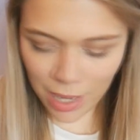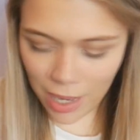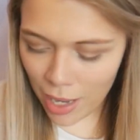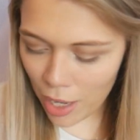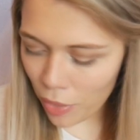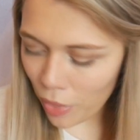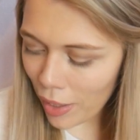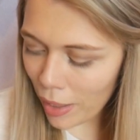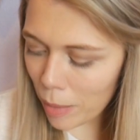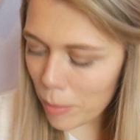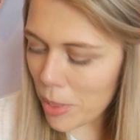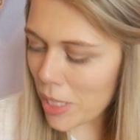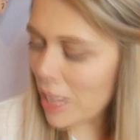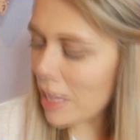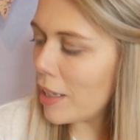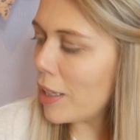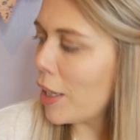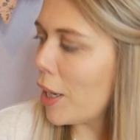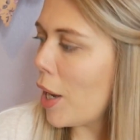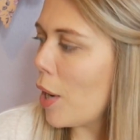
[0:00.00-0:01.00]
I think I'm just
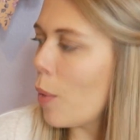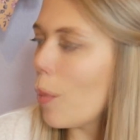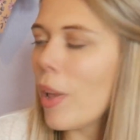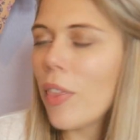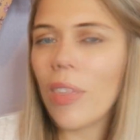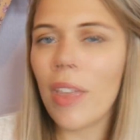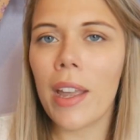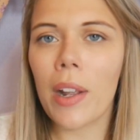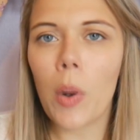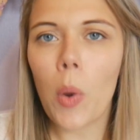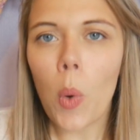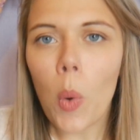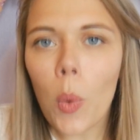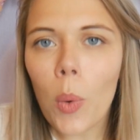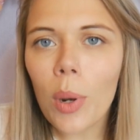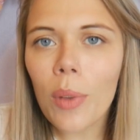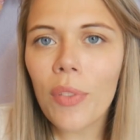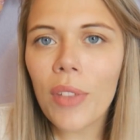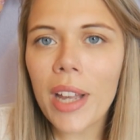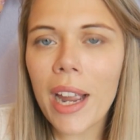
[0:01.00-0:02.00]
gonna go with like
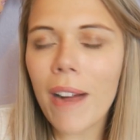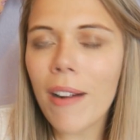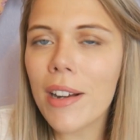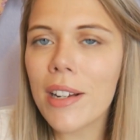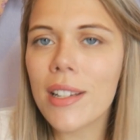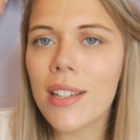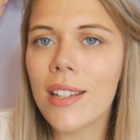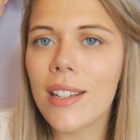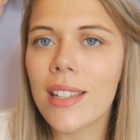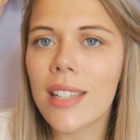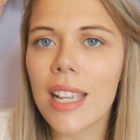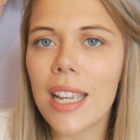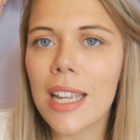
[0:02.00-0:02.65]
all of the characters